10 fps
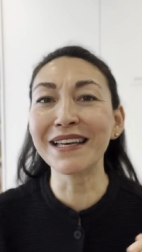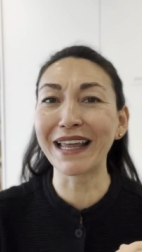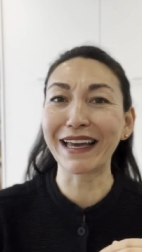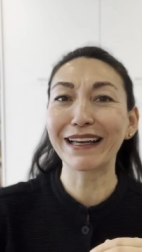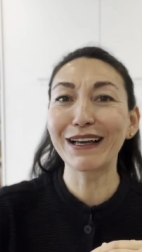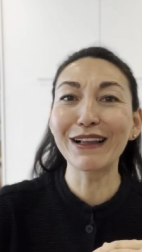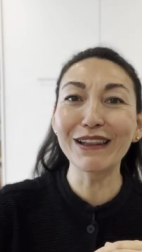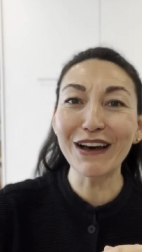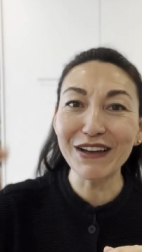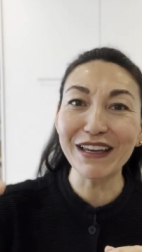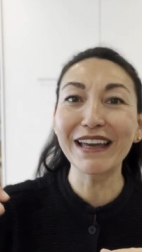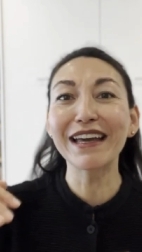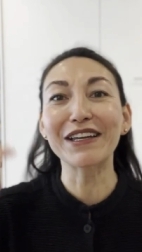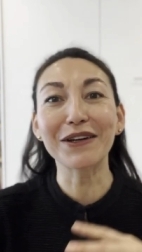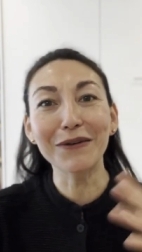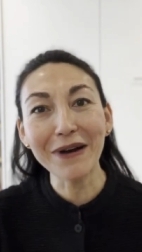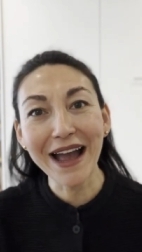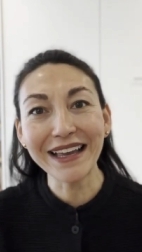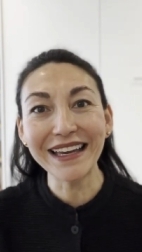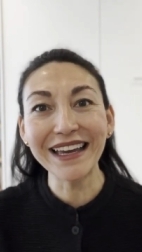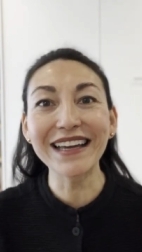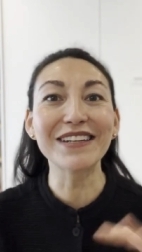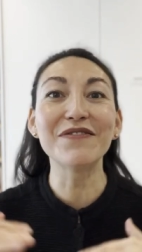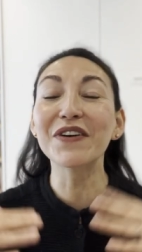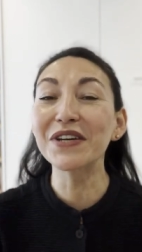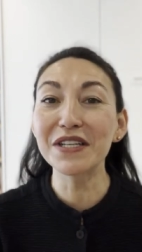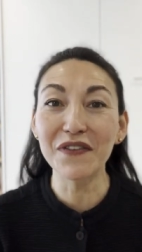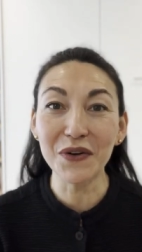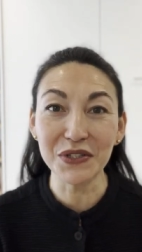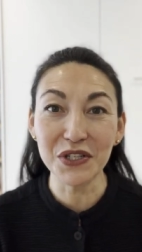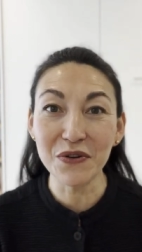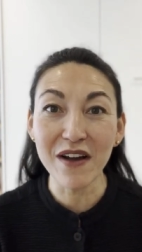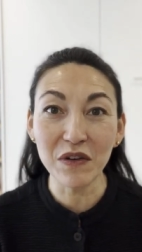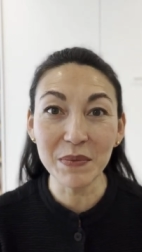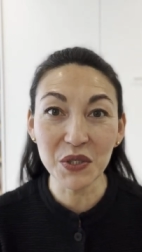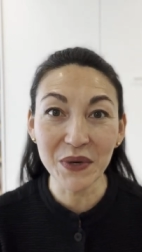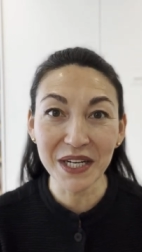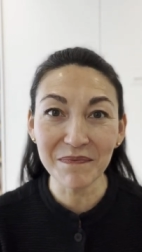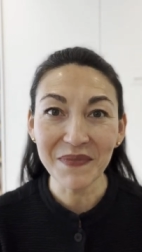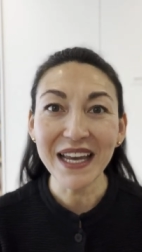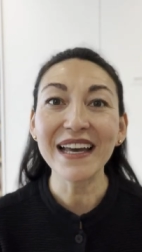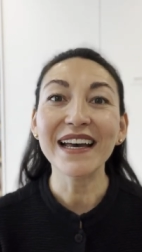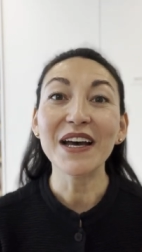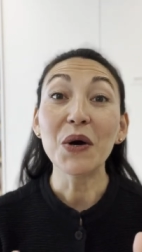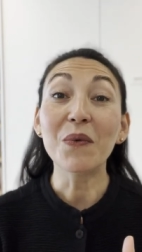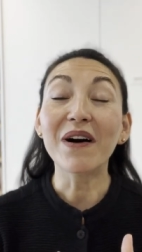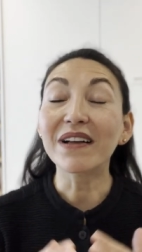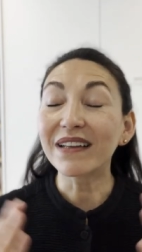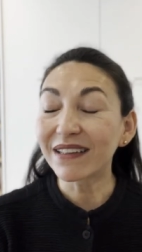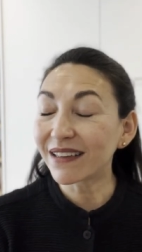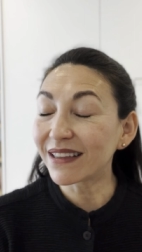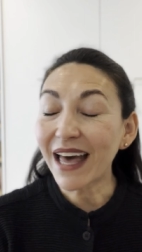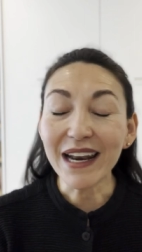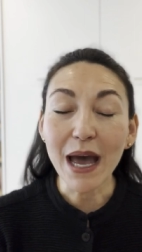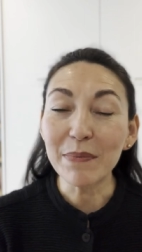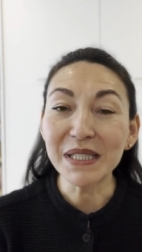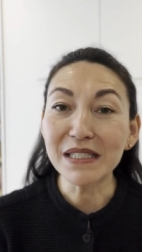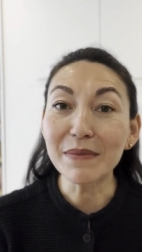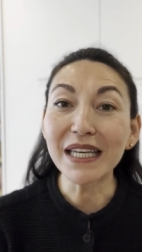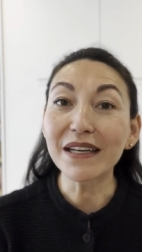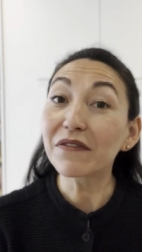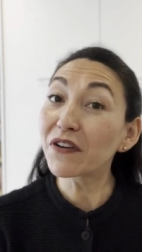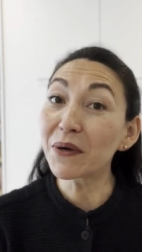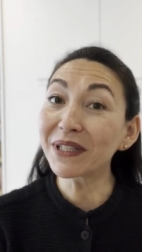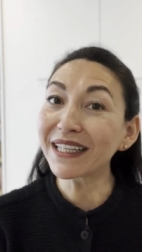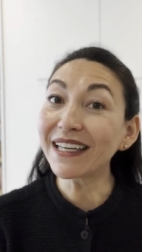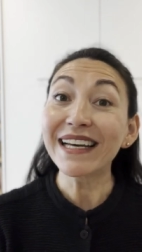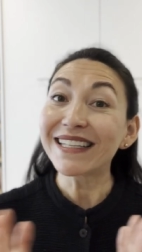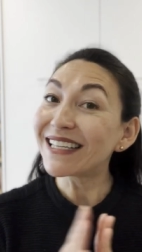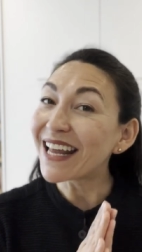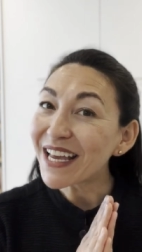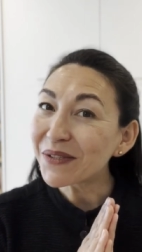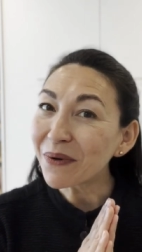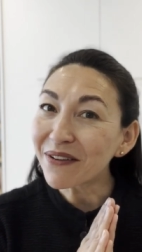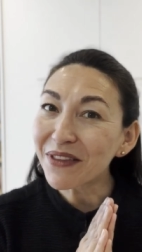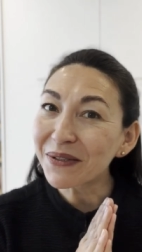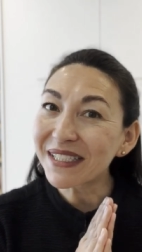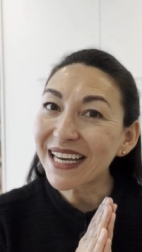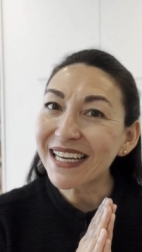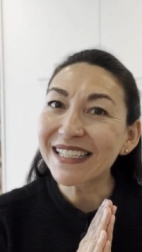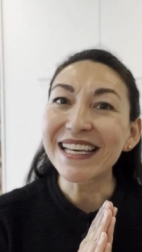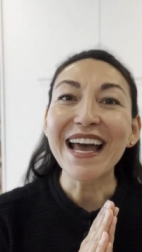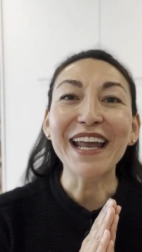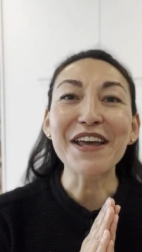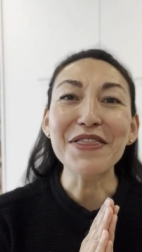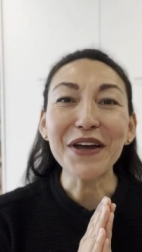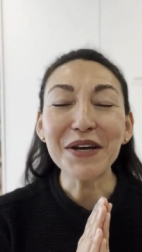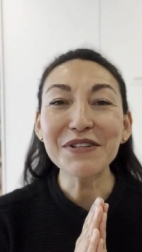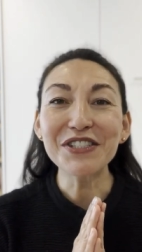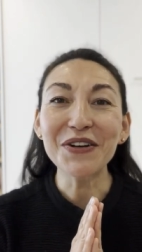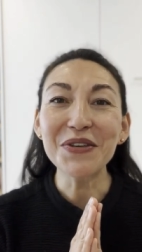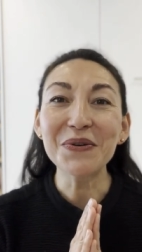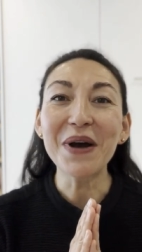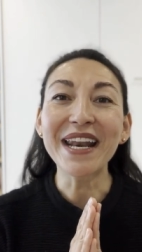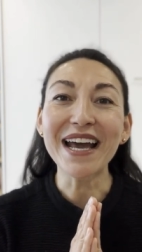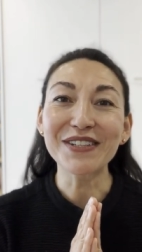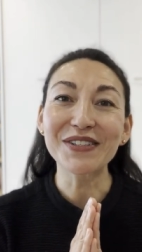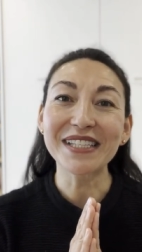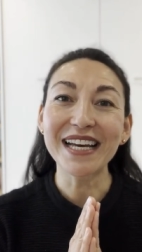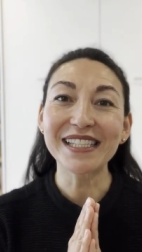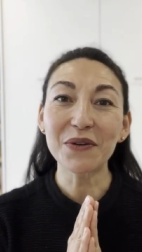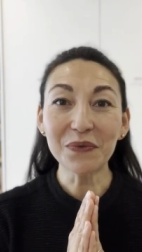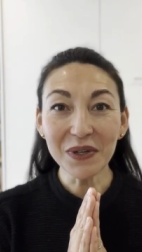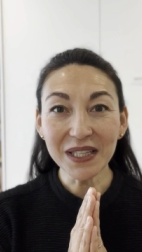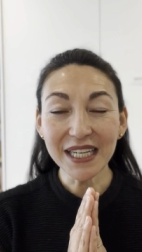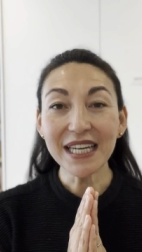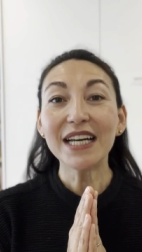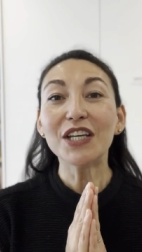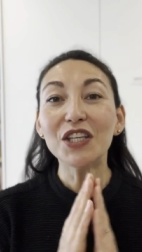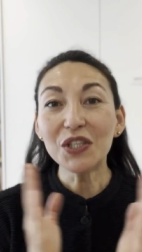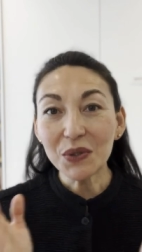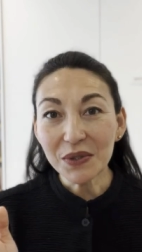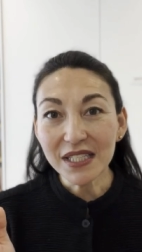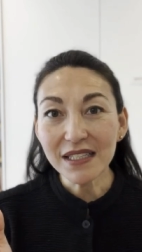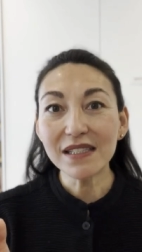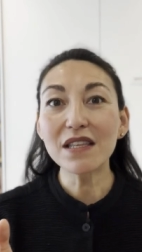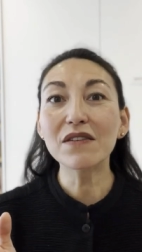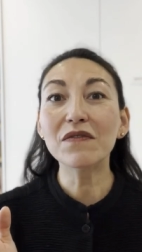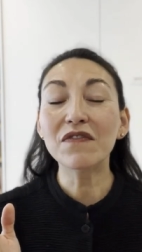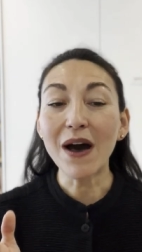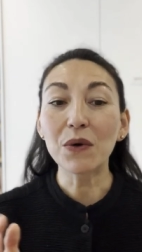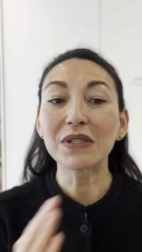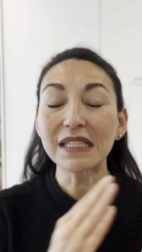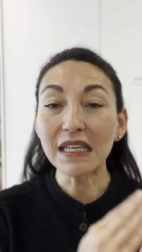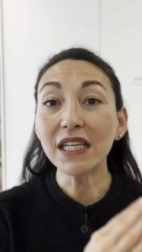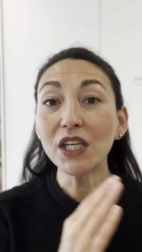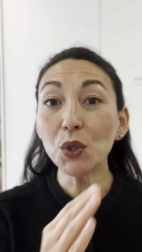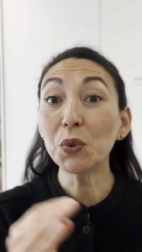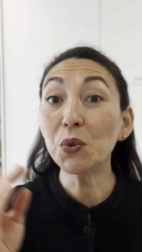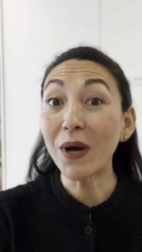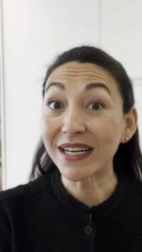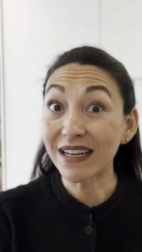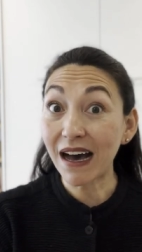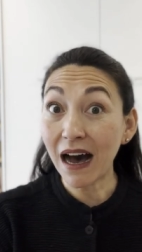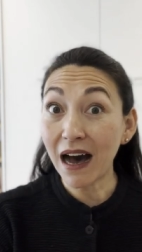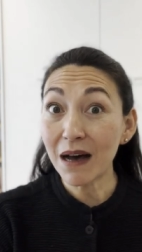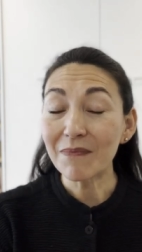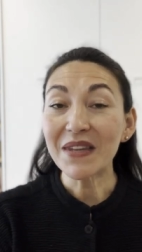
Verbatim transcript: like clunking and cracking and very difficult to travel between? Well, that happens to me frequently. Today is one of those days, and I thought I would show you an exercise that really uses the vowels E, U, and Ah